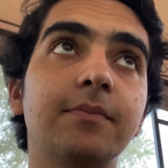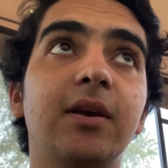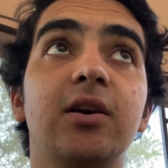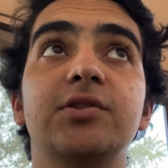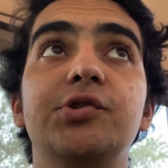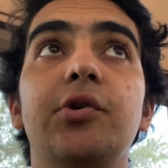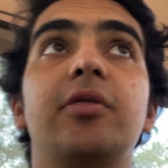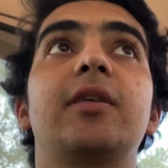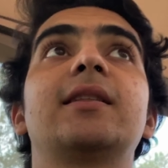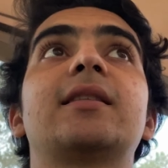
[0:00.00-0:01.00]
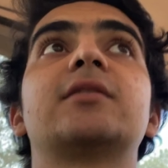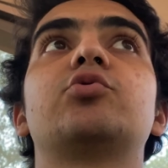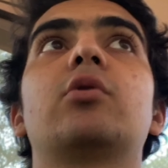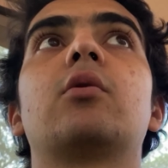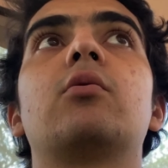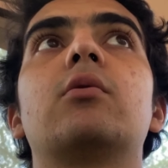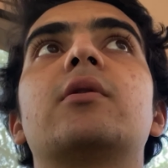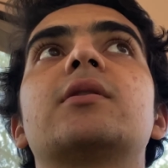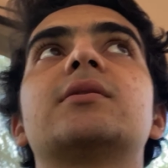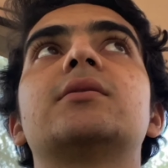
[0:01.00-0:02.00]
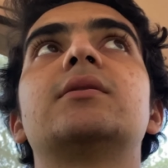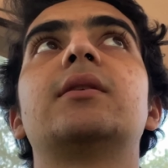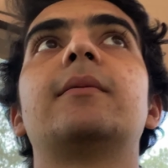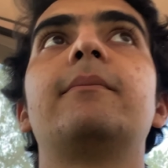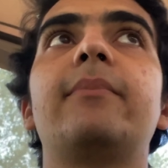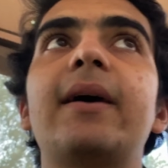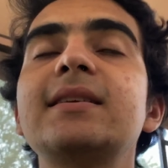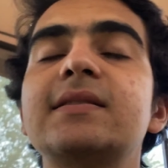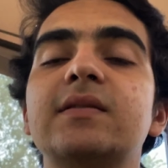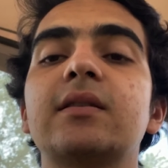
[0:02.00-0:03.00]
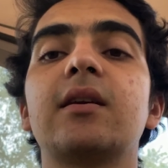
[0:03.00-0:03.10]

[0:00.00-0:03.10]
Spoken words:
because you think that's what works best,